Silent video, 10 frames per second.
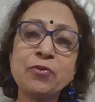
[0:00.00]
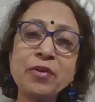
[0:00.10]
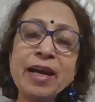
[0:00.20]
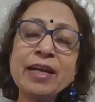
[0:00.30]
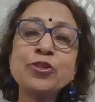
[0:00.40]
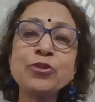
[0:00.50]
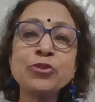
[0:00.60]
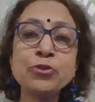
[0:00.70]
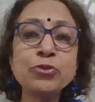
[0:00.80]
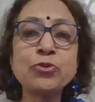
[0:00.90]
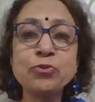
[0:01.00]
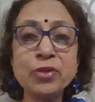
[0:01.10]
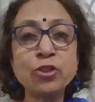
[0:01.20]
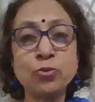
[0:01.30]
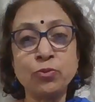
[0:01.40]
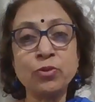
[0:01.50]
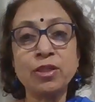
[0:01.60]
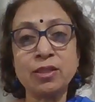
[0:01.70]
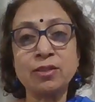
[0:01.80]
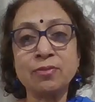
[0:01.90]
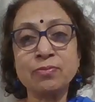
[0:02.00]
Where to use which word?